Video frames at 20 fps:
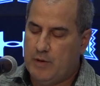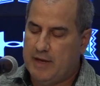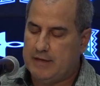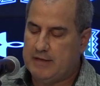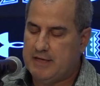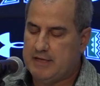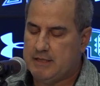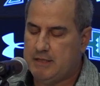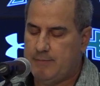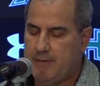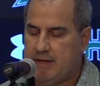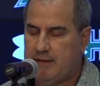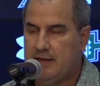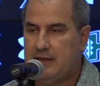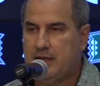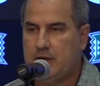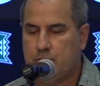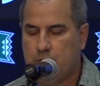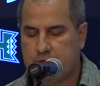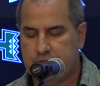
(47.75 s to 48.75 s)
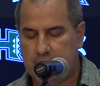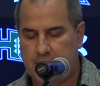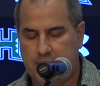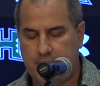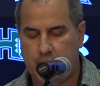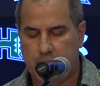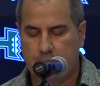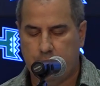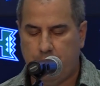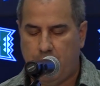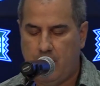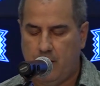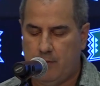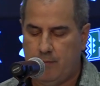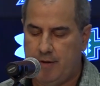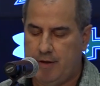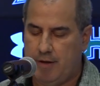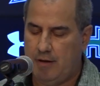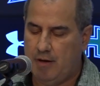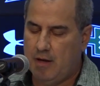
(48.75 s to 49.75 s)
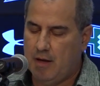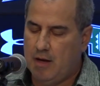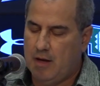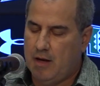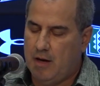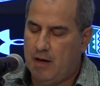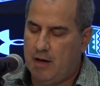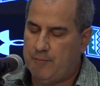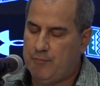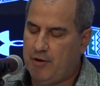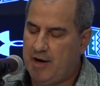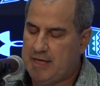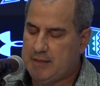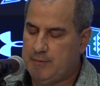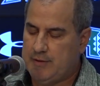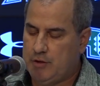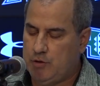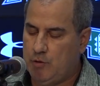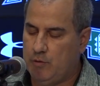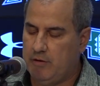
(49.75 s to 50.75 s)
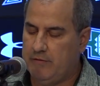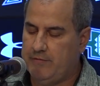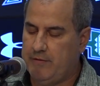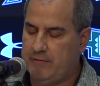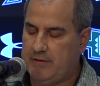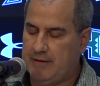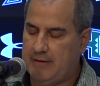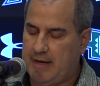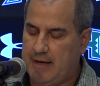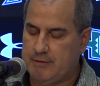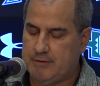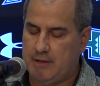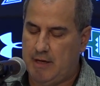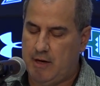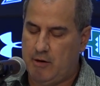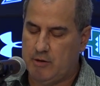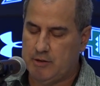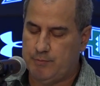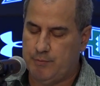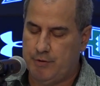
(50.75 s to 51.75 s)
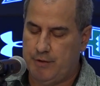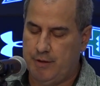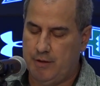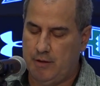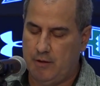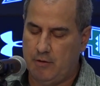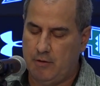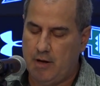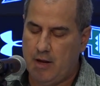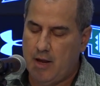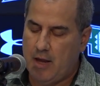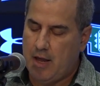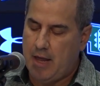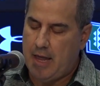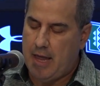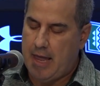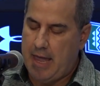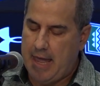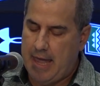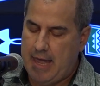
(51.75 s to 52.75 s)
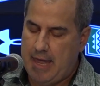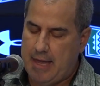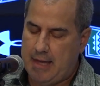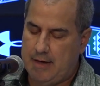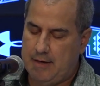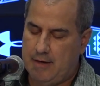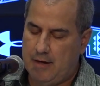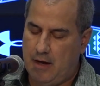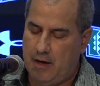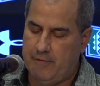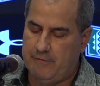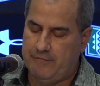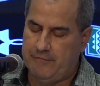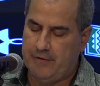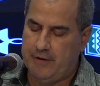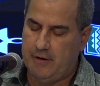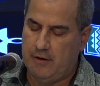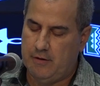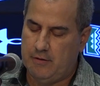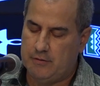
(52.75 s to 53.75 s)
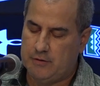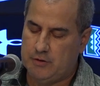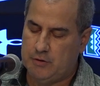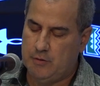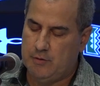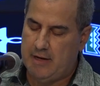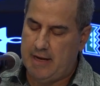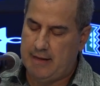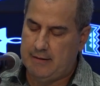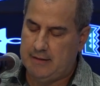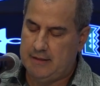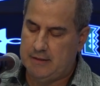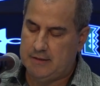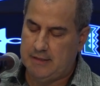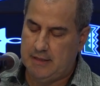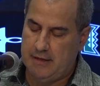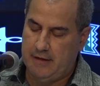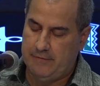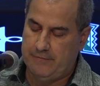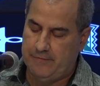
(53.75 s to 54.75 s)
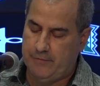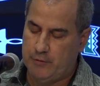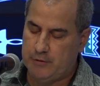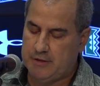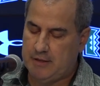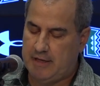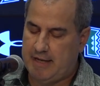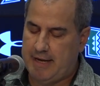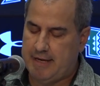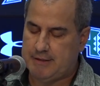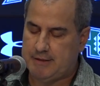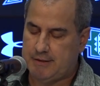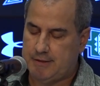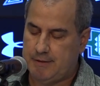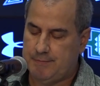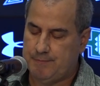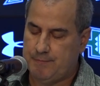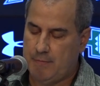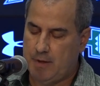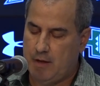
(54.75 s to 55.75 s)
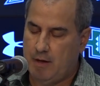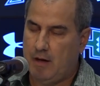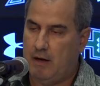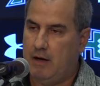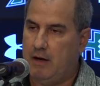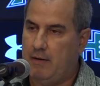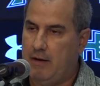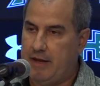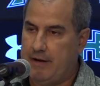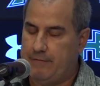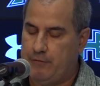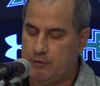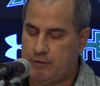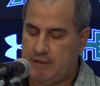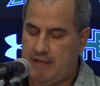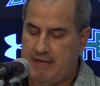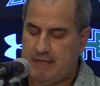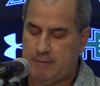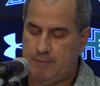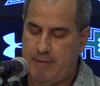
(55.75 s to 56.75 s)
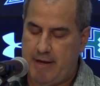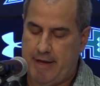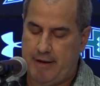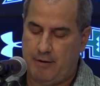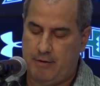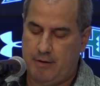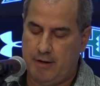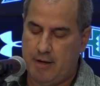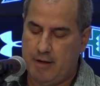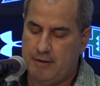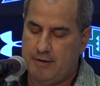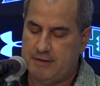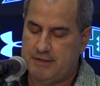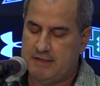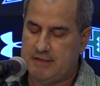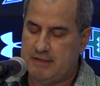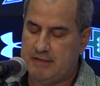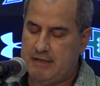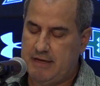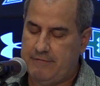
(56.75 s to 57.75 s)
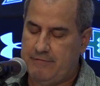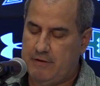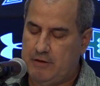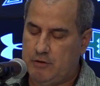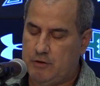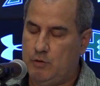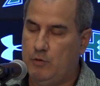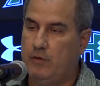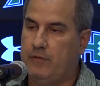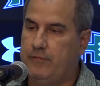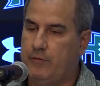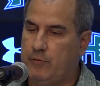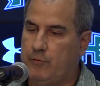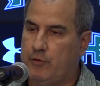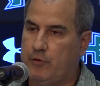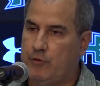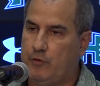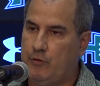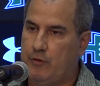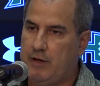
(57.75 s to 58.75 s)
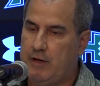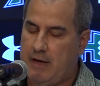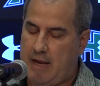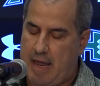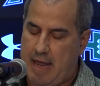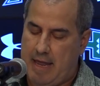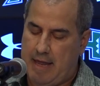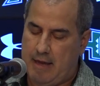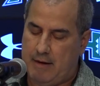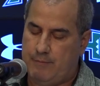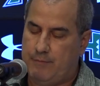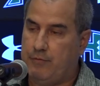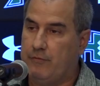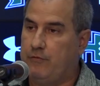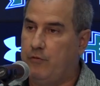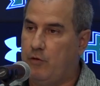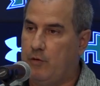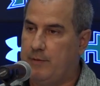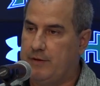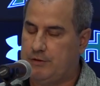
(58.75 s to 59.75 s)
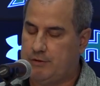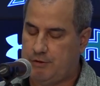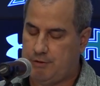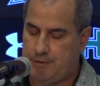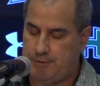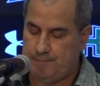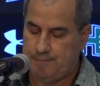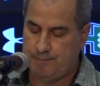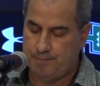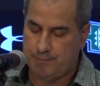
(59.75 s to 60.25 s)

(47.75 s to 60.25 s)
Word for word: We anticipate that this will save our department uh, approximately $250,000 per year and outfit our student athletes in first class, uh, in a first class manner. This is a definite tool for recruiting and performance.